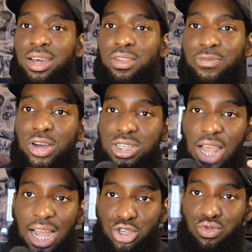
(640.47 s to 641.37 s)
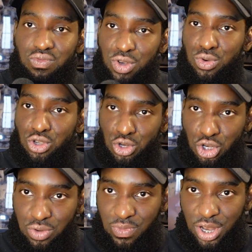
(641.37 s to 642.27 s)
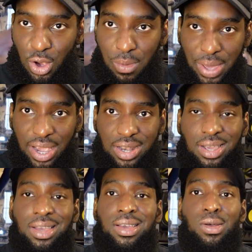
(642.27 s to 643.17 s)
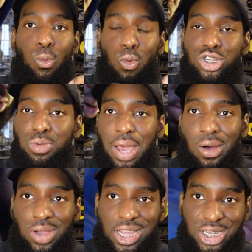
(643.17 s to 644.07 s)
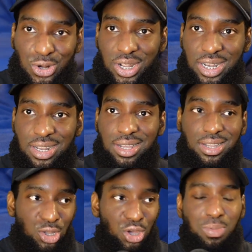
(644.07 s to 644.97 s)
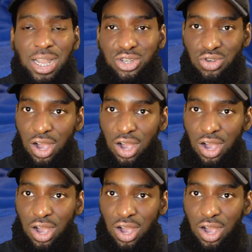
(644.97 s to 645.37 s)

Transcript: the first actual real YouTube video I made was a Metal Gear Solid documentary.